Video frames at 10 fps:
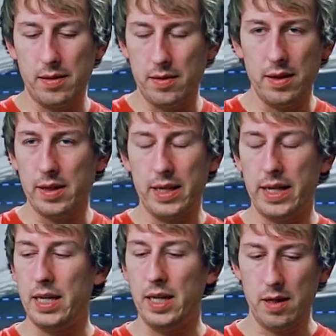didn't get
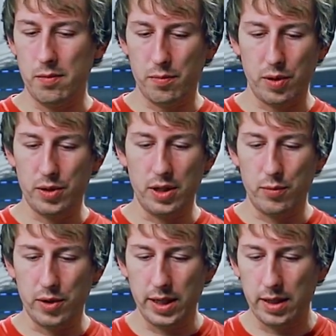any protein
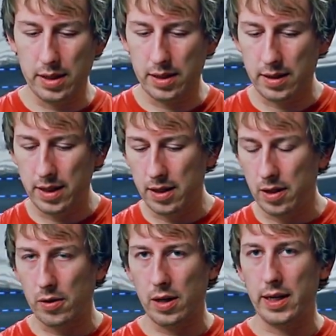break. It didn't
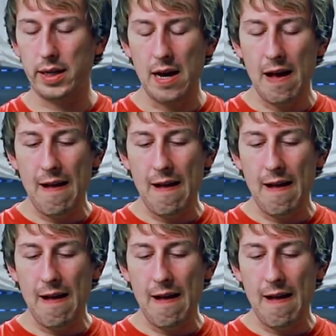look like